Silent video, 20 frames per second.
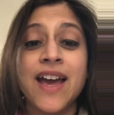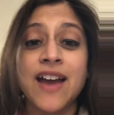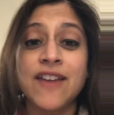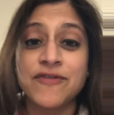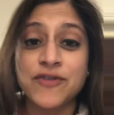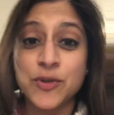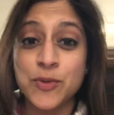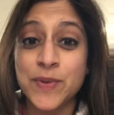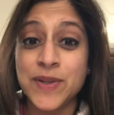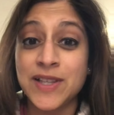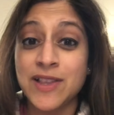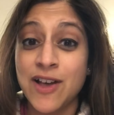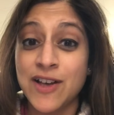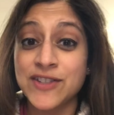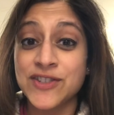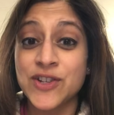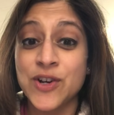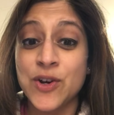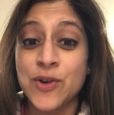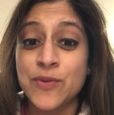after we
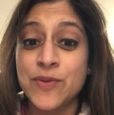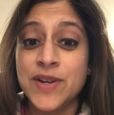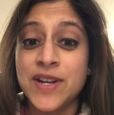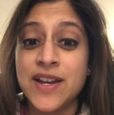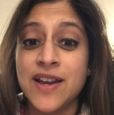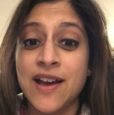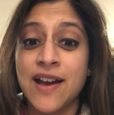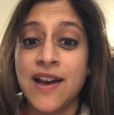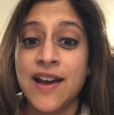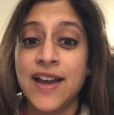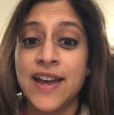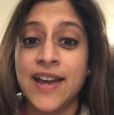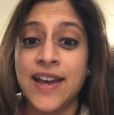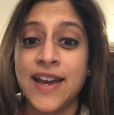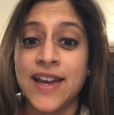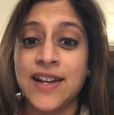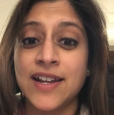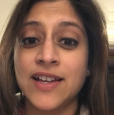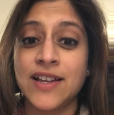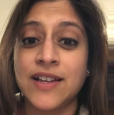lost our Rhea, I
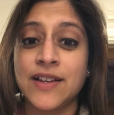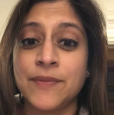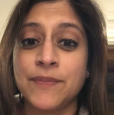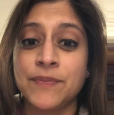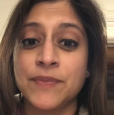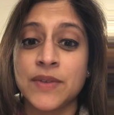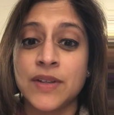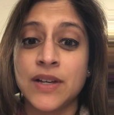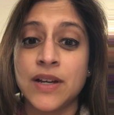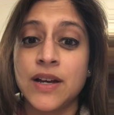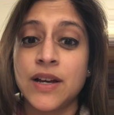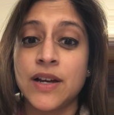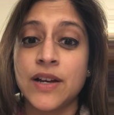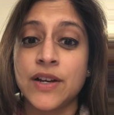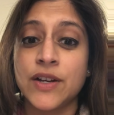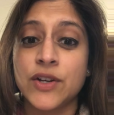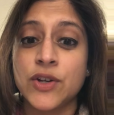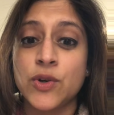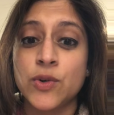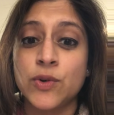had a, a
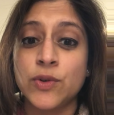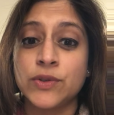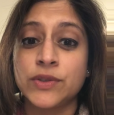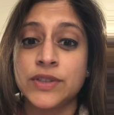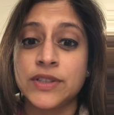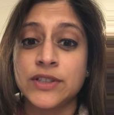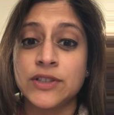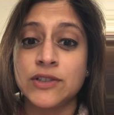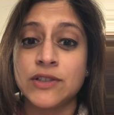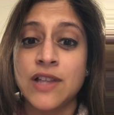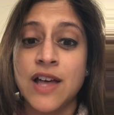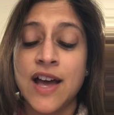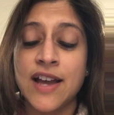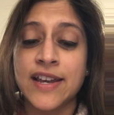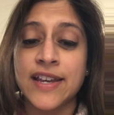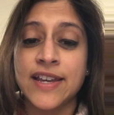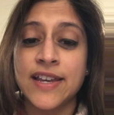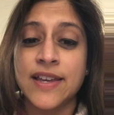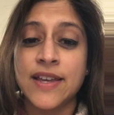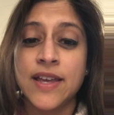gold little
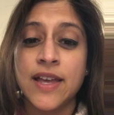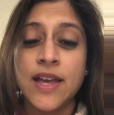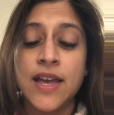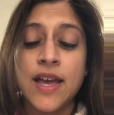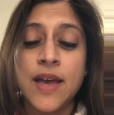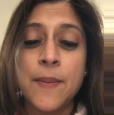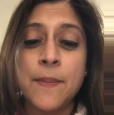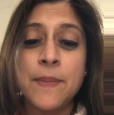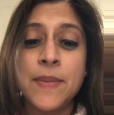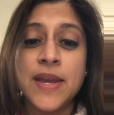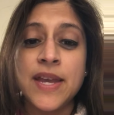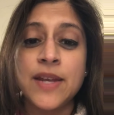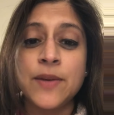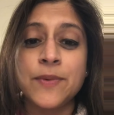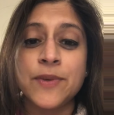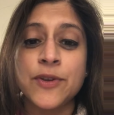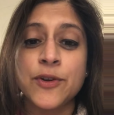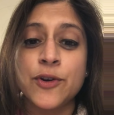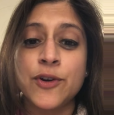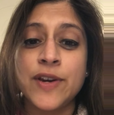locket made
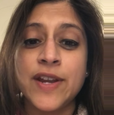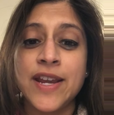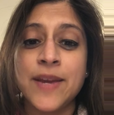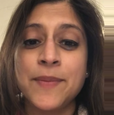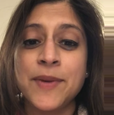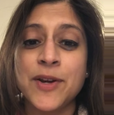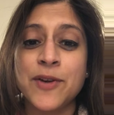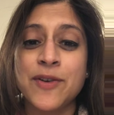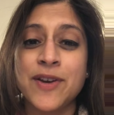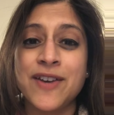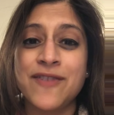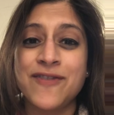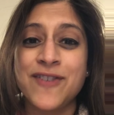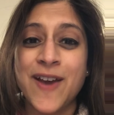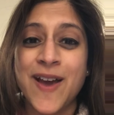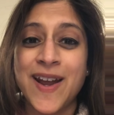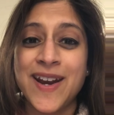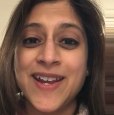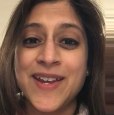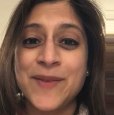with her name engraved
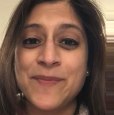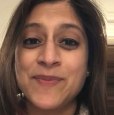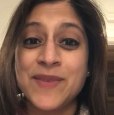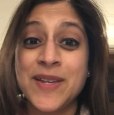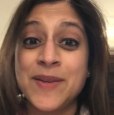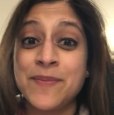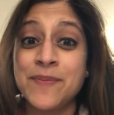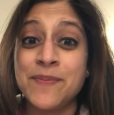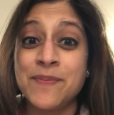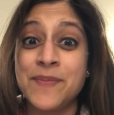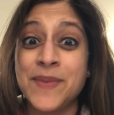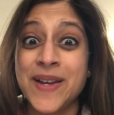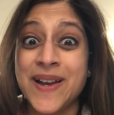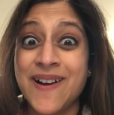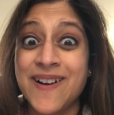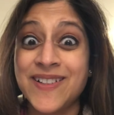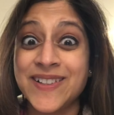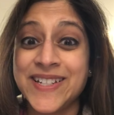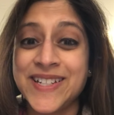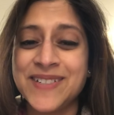on it in
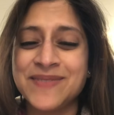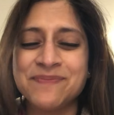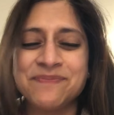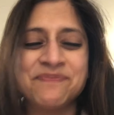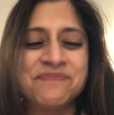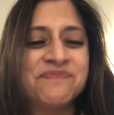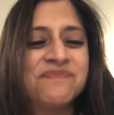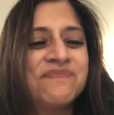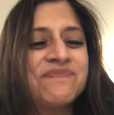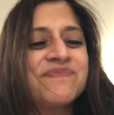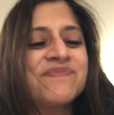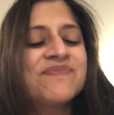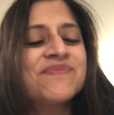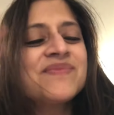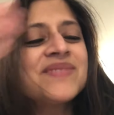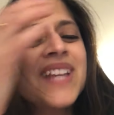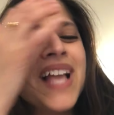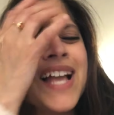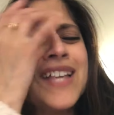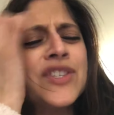Bengali.
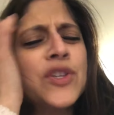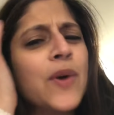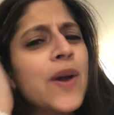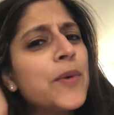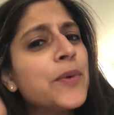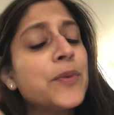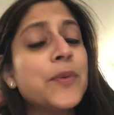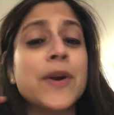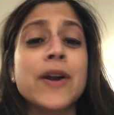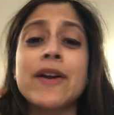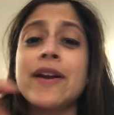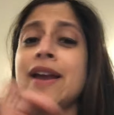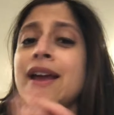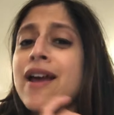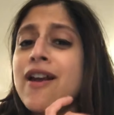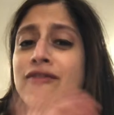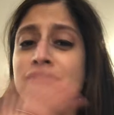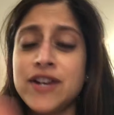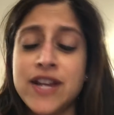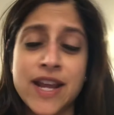And so I would wear it
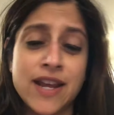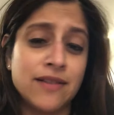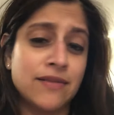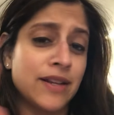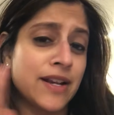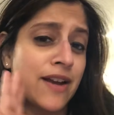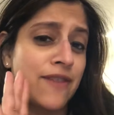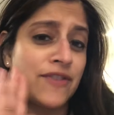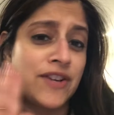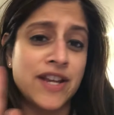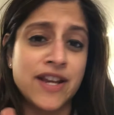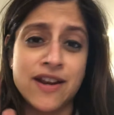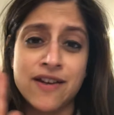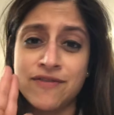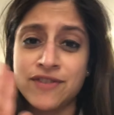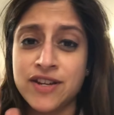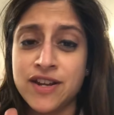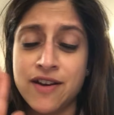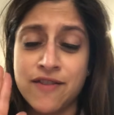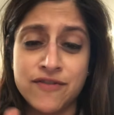every day, like every day,
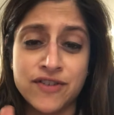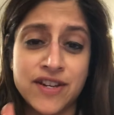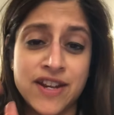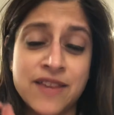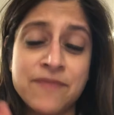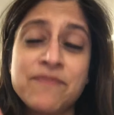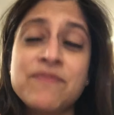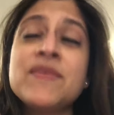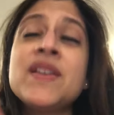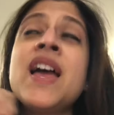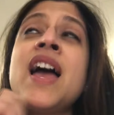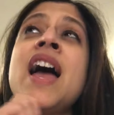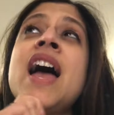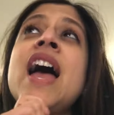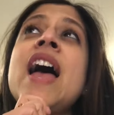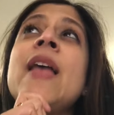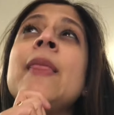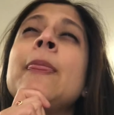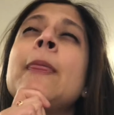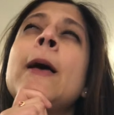every day, every day.
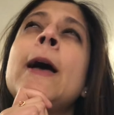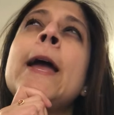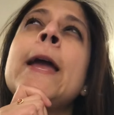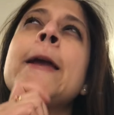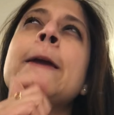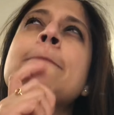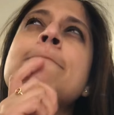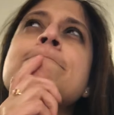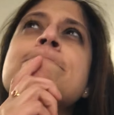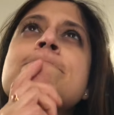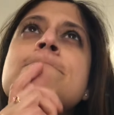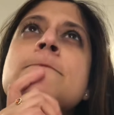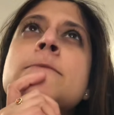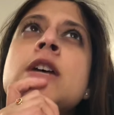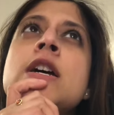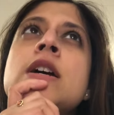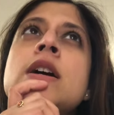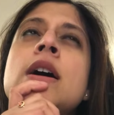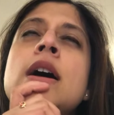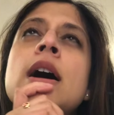And like,
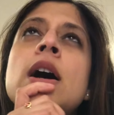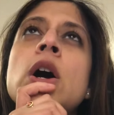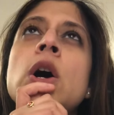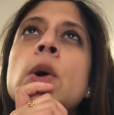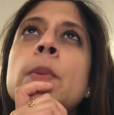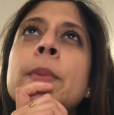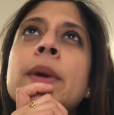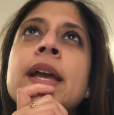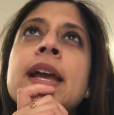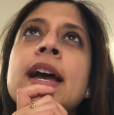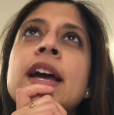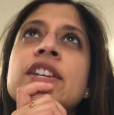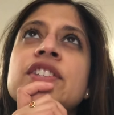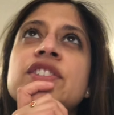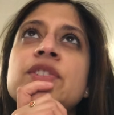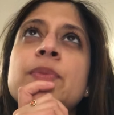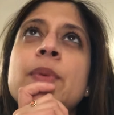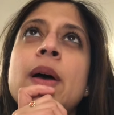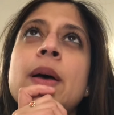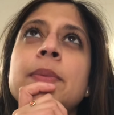oh my gosh,
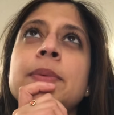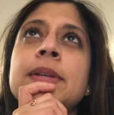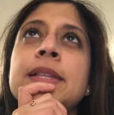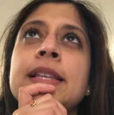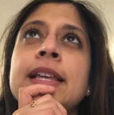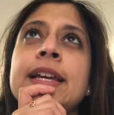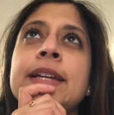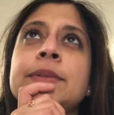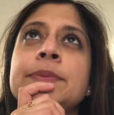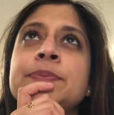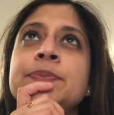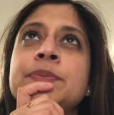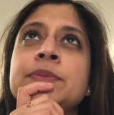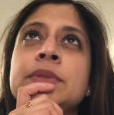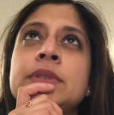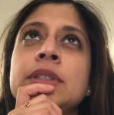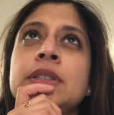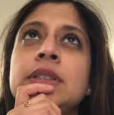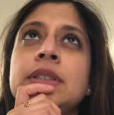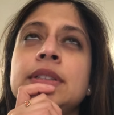it's probably like
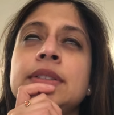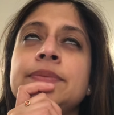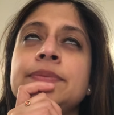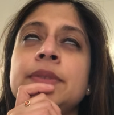um,